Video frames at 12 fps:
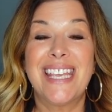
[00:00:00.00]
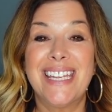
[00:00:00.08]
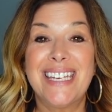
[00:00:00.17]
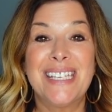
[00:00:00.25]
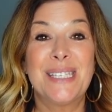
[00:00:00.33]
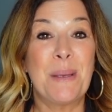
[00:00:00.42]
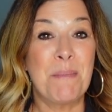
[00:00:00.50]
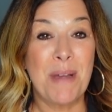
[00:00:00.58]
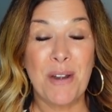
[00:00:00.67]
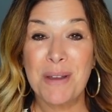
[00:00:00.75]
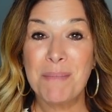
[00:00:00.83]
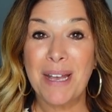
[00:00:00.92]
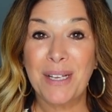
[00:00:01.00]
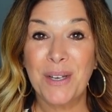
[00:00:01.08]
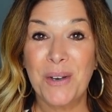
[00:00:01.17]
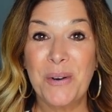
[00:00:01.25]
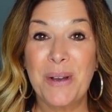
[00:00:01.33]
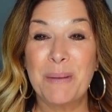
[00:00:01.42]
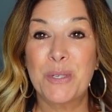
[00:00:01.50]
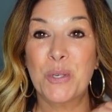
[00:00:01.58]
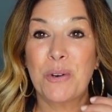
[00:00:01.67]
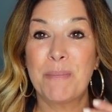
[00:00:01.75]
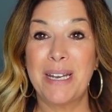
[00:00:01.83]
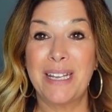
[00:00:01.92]
It is Marimekko. I'm
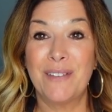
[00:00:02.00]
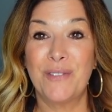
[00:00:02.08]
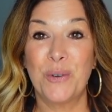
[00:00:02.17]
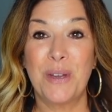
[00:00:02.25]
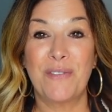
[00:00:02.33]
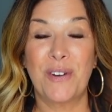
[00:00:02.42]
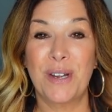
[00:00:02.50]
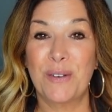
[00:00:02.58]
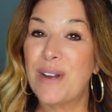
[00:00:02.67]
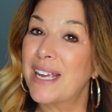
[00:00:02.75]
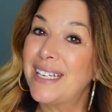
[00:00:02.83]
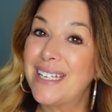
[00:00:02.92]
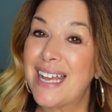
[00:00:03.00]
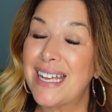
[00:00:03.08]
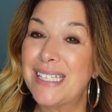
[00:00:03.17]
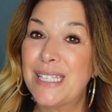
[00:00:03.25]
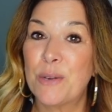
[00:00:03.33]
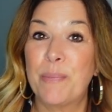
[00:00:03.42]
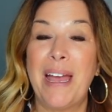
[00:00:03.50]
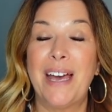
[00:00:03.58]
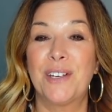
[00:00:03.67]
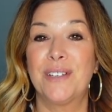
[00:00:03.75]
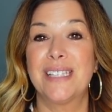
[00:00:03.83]
sure many of you have already recognized their pattern.